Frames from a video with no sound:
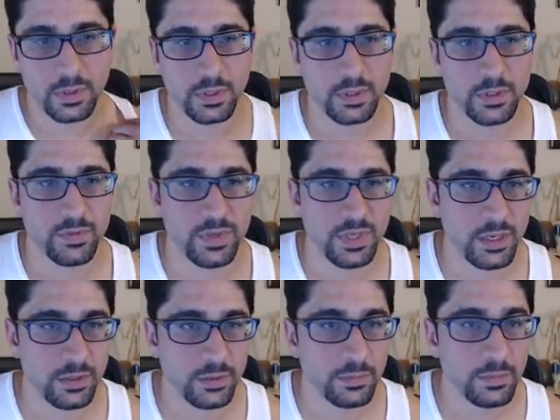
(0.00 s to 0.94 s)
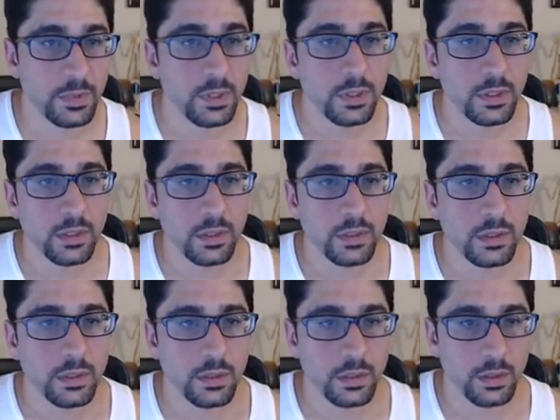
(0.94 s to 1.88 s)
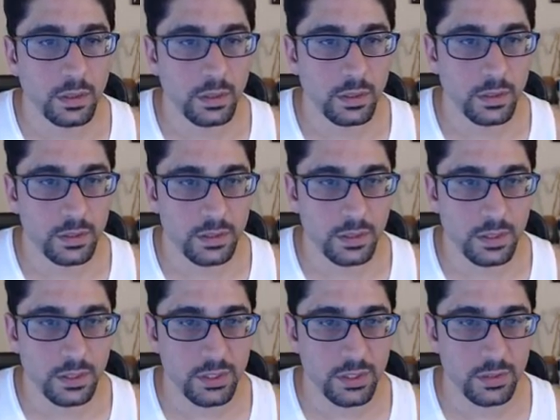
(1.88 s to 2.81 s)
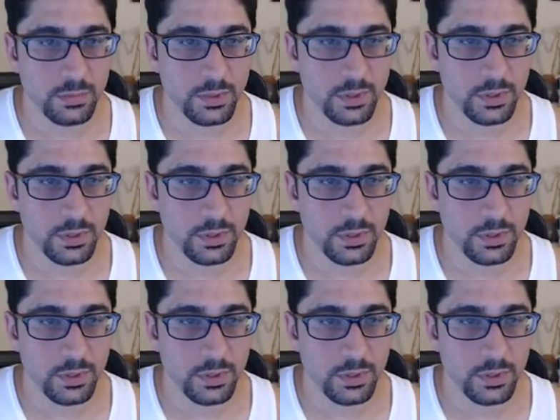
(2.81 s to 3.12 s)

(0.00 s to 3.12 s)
Here's Rattata. Alright, let's leech him.